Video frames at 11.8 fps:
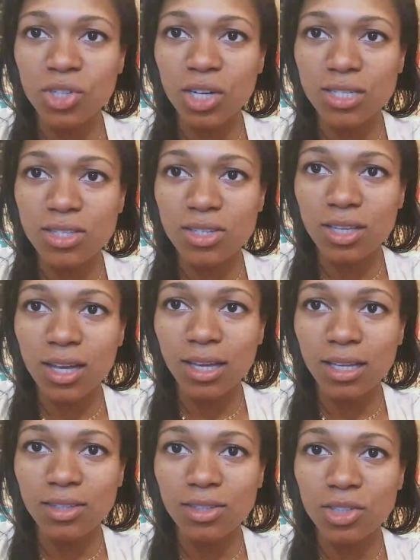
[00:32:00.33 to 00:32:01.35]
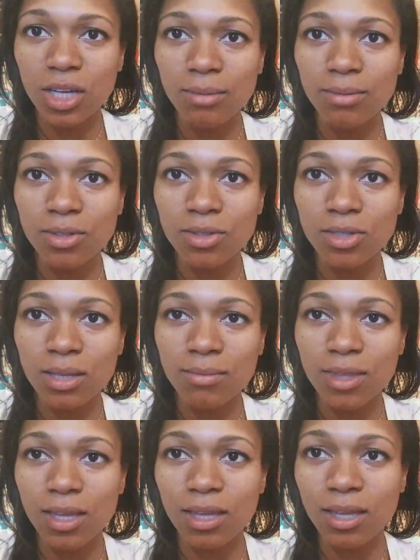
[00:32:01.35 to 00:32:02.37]
just to not get the job due to
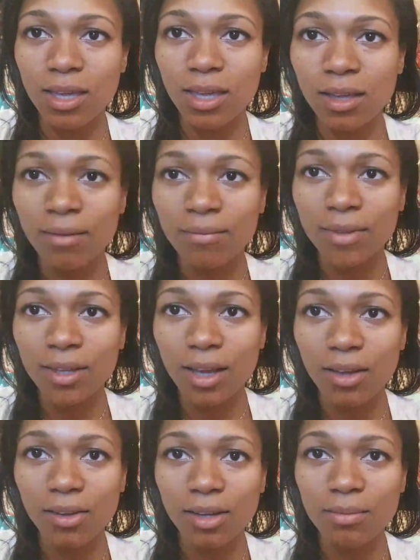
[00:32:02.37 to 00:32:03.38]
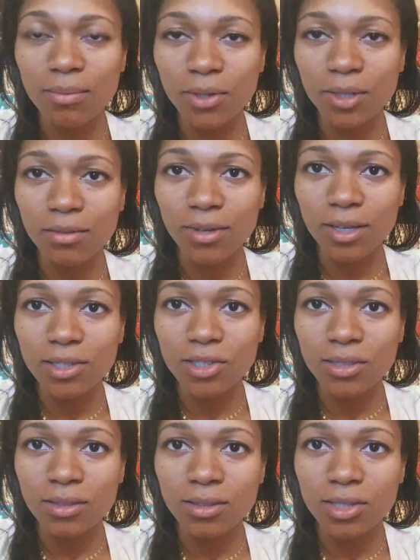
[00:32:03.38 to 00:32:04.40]
them thinking I'll get bored of
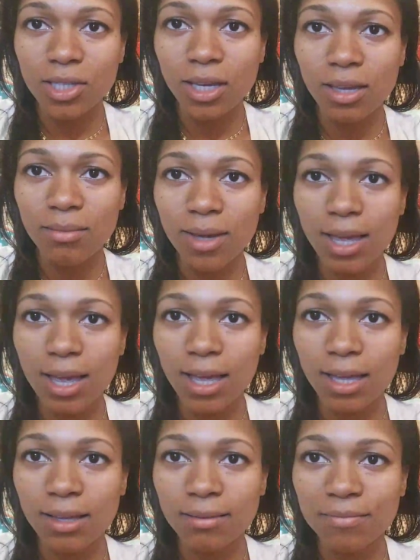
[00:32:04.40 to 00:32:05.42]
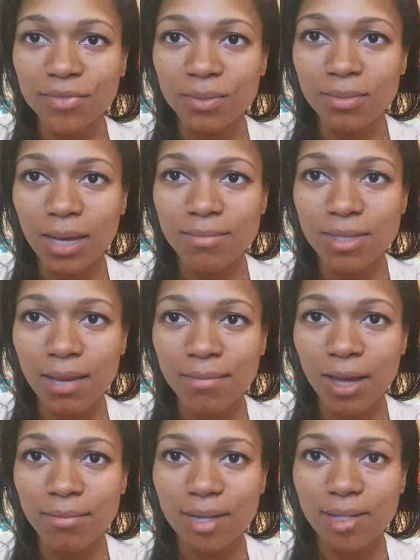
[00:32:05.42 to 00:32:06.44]
it. Shaking my head. Sometimes I
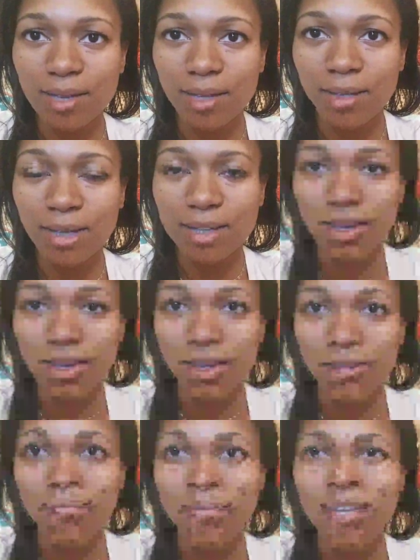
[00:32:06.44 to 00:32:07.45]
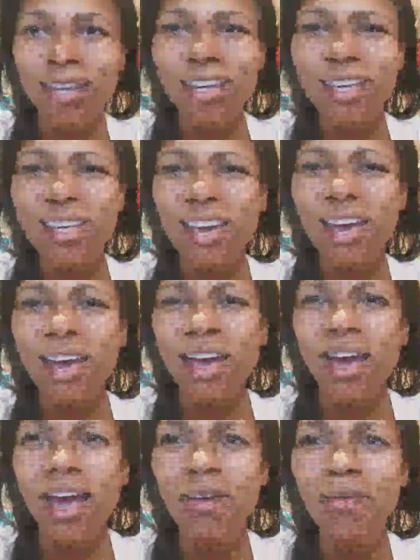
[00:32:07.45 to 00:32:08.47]
bite my tongue, I tell you. Yeah,
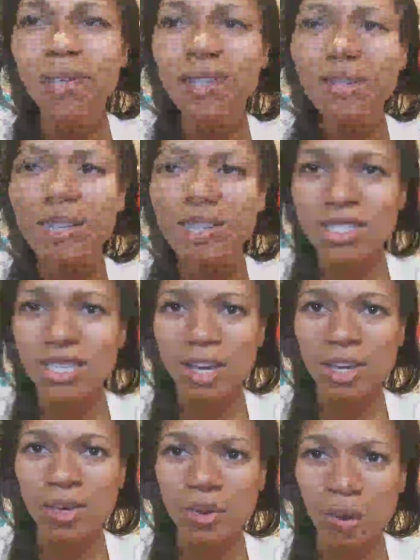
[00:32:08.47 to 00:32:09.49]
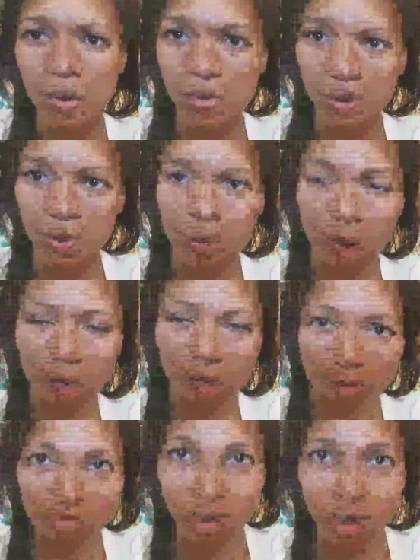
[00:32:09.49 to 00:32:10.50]
I wonder if they just thought you were
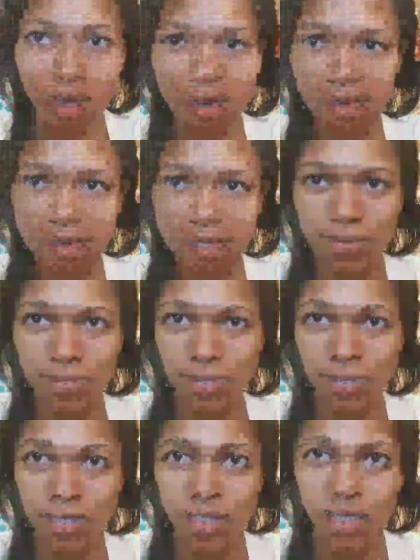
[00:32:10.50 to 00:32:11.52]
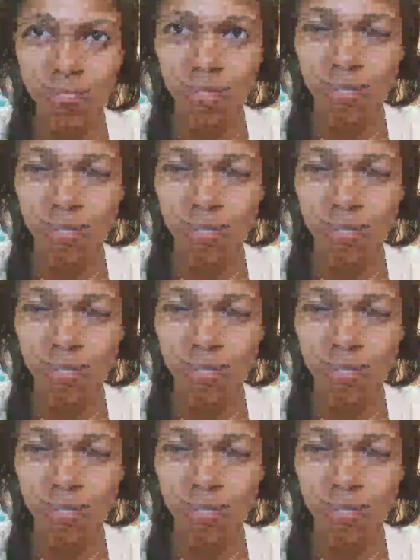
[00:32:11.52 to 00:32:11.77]
overqualified or something and they